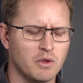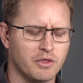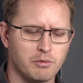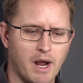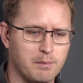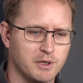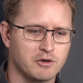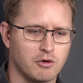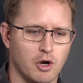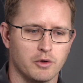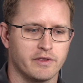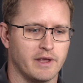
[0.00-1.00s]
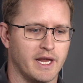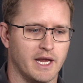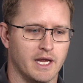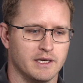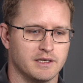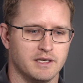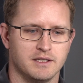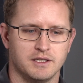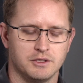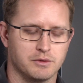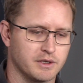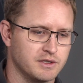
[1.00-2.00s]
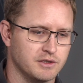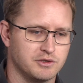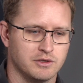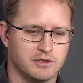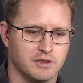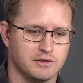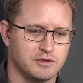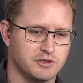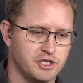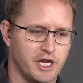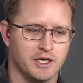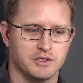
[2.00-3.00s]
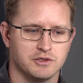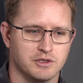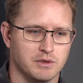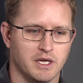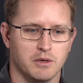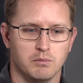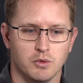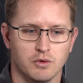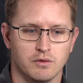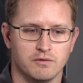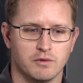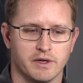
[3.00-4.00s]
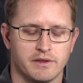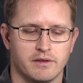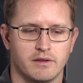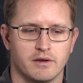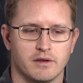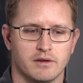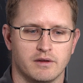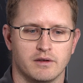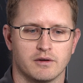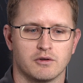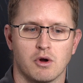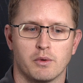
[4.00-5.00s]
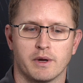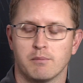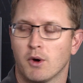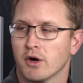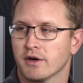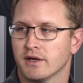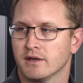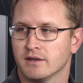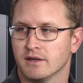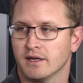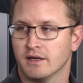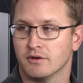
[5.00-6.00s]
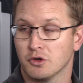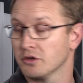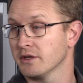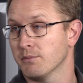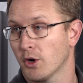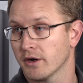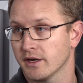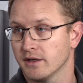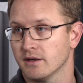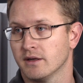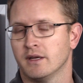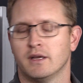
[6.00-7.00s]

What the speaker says: The rapid growth and continuing to change and move with the growing market and early market